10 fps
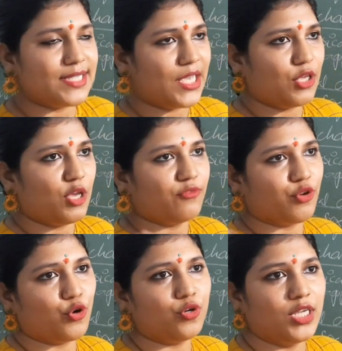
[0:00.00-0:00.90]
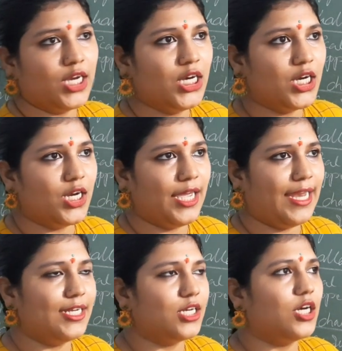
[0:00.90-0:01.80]
like you have grown
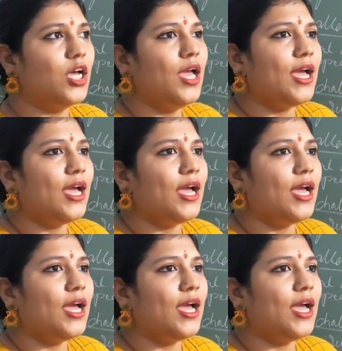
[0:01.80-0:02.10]
elder